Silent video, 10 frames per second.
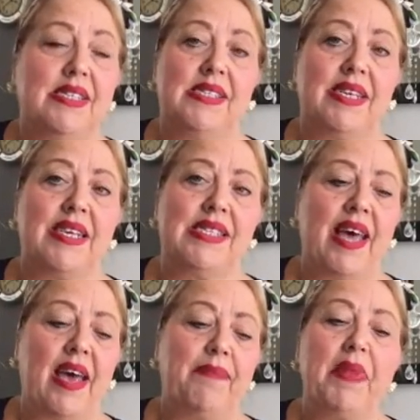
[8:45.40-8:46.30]
stays
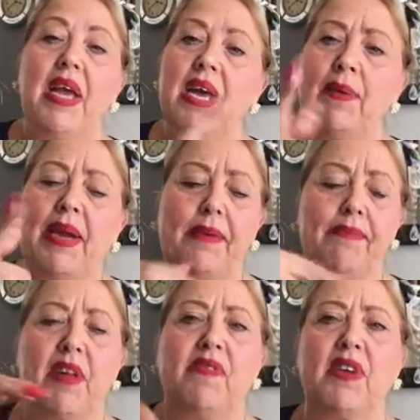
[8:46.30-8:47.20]
there. Anyway,
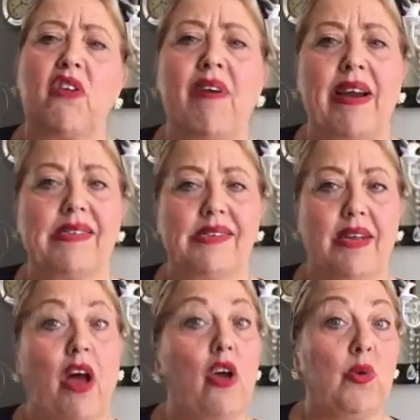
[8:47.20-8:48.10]
I've digressed.
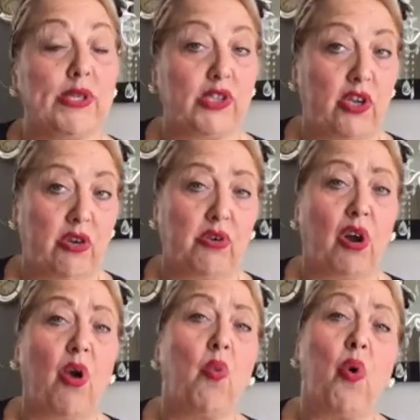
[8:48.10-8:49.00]
I always do.
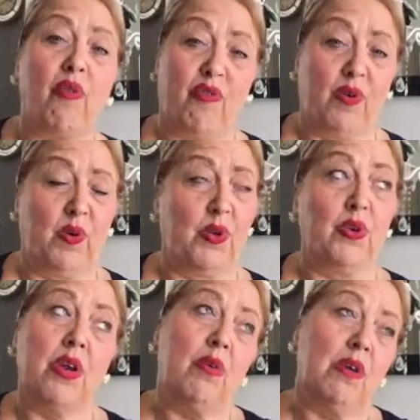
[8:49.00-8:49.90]
I waffle.
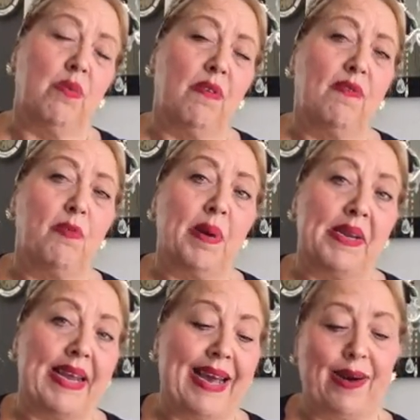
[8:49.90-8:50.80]
I waffle by
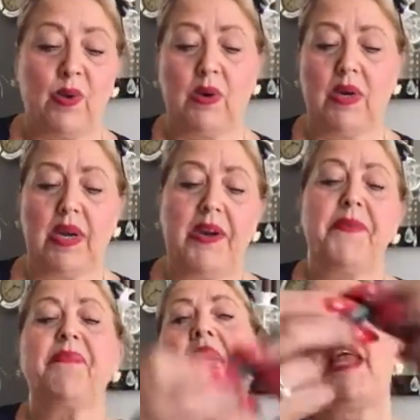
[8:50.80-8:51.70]
now.
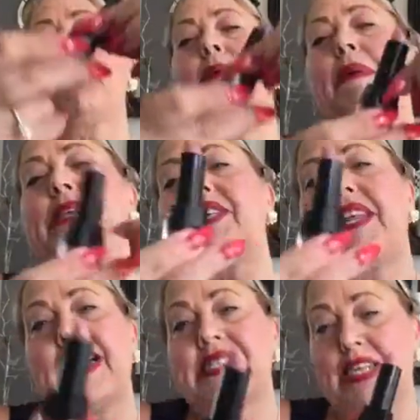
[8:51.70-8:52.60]
Anyway, back to
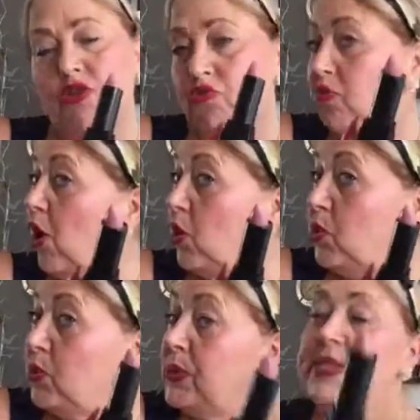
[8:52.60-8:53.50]
the Antique
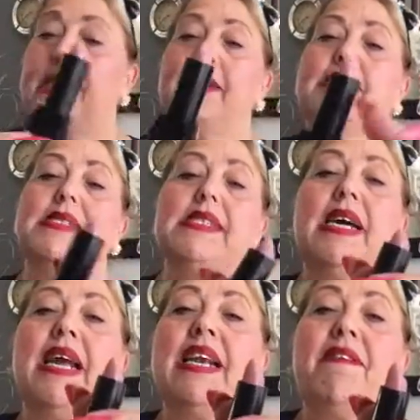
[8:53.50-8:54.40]
Rose.
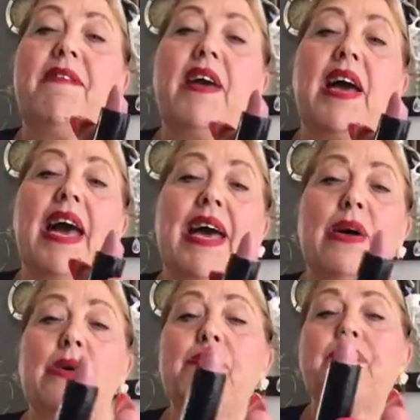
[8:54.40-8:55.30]
Olivia
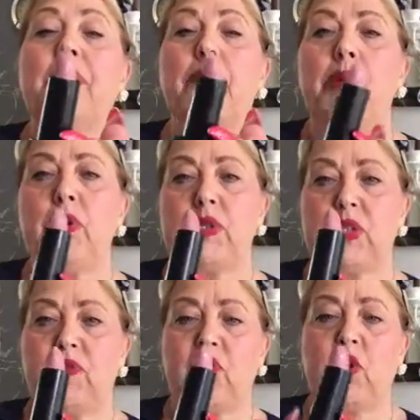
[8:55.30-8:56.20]
Hayle.
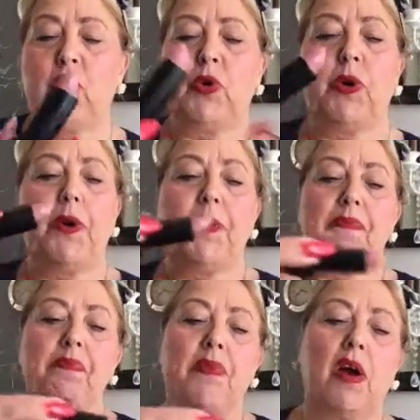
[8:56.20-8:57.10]
Beautiful.
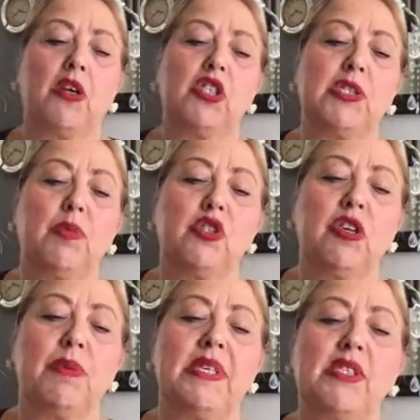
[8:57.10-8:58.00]
I'll just swatch
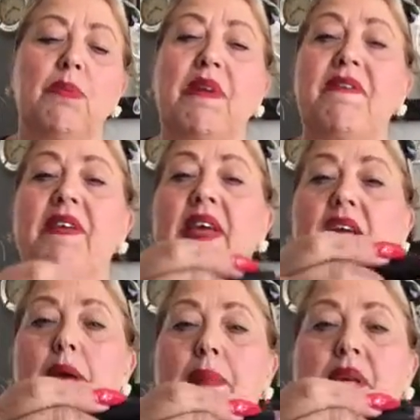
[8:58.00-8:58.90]
some of this on my
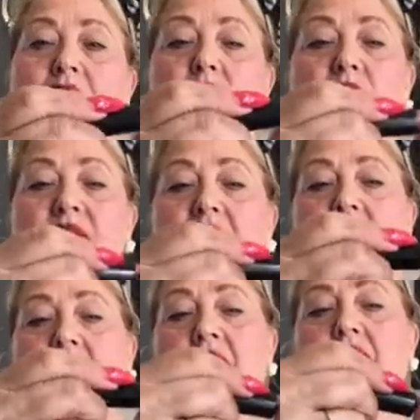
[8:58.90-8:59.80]
finger, because
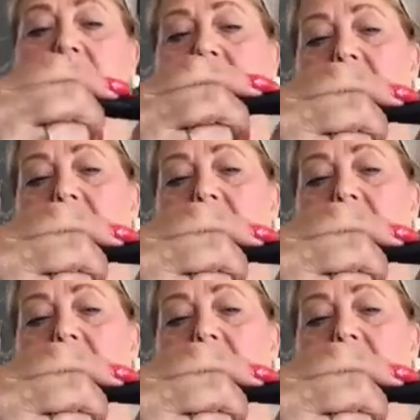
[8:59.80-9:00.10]
obviously,